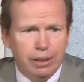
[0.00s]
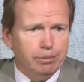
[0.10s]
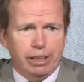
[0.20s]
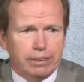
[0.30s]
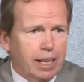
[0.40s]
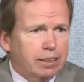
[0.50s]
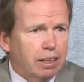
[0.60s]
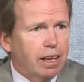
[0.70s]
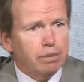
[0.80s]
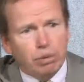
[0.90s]
my dad
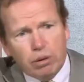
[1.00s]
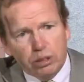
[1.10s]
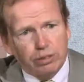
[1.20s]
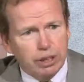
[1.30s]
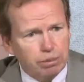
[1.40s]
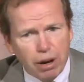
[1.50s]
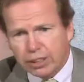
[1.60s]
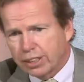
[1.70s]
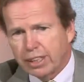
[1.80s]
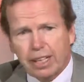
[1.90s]
climbed poles for the
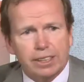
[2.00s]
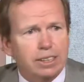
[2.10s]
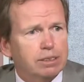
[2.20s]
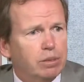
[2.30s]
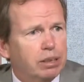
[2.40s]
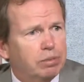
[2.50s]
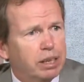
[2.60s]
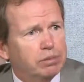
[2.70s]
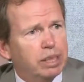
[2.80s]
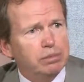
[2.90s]
Boston Edison.
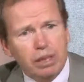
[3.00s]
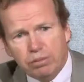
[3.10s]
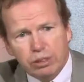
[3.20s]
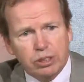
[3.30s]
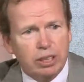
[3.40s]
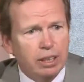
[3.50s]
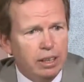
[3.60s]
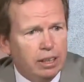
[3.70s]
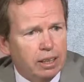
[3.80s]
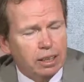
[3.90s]
My mom was a
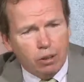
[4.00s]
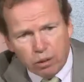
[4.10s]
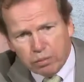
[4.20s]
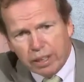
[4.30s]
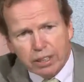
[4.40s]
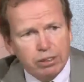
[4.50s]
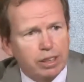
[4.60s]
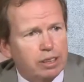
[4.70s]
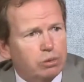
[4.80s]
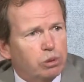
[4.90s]
homemaker and
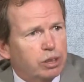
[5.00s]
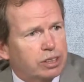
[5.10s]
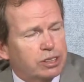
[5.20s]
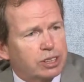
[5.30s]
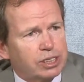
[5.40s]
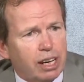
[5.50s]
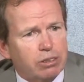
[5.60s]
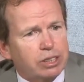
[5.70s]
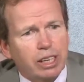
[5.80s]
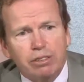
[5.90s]
later worked as a
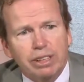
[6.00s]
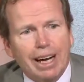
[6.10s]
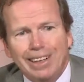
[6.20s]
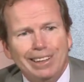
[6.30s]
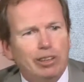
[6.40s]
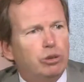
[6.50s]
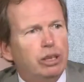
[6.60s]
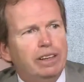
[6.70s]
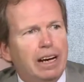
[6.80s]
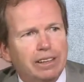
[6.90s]
secretary.
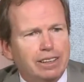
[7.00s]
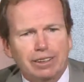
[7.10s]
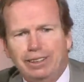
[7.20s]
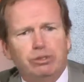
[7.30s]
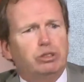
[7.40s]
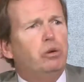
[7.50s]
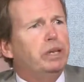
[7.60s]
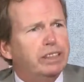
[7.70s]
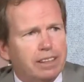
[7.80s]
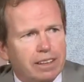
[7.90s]
I think there was no
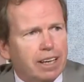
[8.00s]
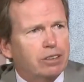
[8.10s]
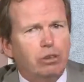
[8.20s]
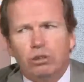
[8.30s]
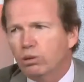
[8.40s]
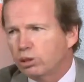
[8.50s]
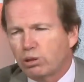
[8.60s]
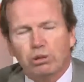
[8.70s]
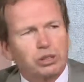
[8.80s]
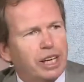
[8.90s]
internet or no
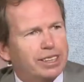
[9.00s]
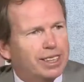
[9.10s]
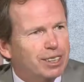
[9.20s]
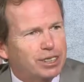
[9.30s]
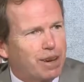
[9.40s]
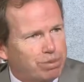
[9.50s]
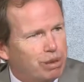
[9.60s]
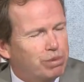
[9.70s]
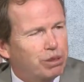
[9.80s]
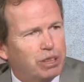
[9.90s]
shows like this that
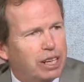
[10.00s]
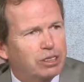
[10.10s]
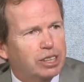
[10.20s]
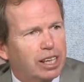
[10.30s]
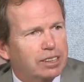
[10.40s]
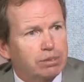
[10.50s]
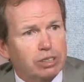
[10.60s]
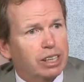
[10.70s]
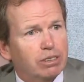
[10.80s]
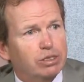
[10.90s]
people could educate
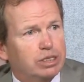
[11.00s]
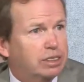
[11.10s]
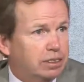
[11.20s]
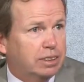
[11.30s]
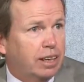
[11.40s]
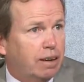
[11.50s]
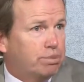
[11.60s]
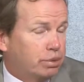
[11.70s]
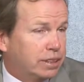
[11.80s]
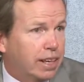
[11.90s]
themselves to
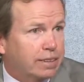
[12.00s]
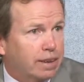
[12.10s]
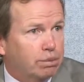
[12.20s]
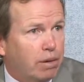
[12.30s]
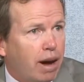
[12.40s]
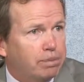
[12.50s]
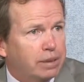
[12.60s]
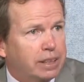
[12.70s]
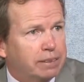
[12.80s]
help protect their property.